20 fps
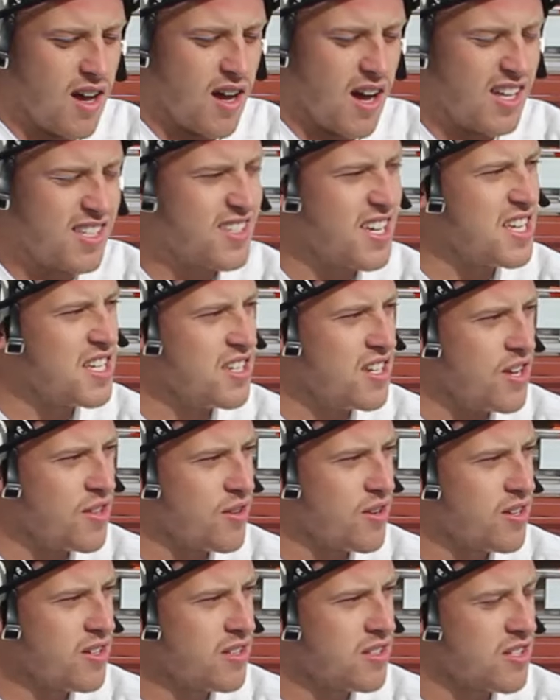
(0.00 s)
I say
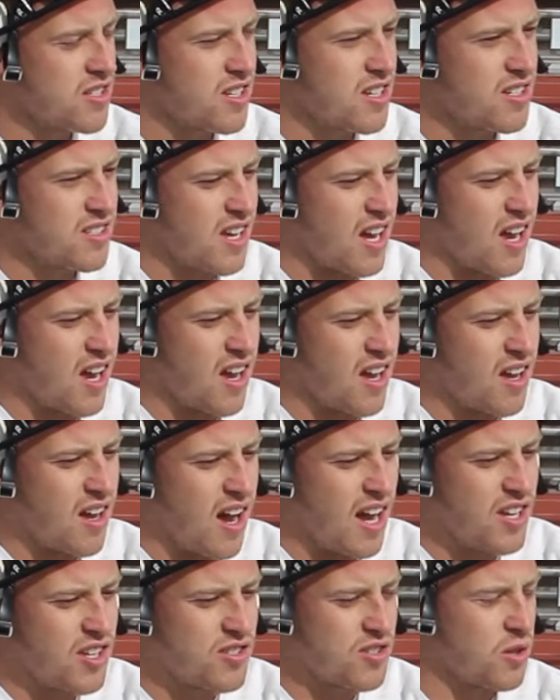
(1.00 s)
neither, just because I
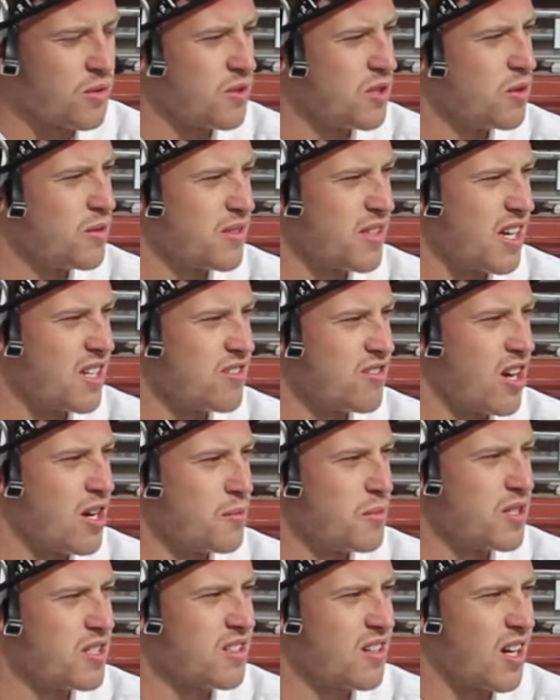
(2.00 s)
just don't deal with that
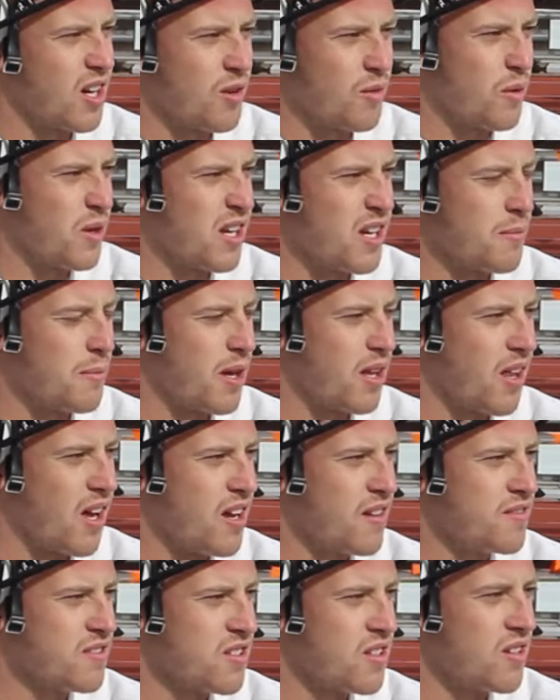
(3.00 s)
drama. I don't want it in my
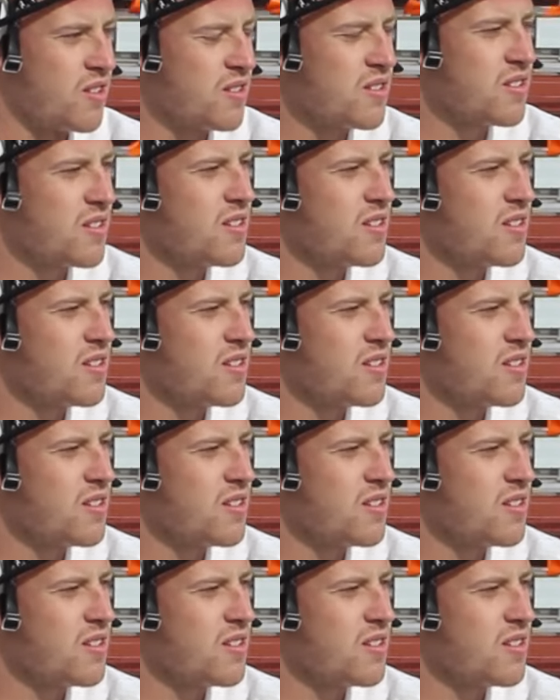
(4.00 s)
life, so.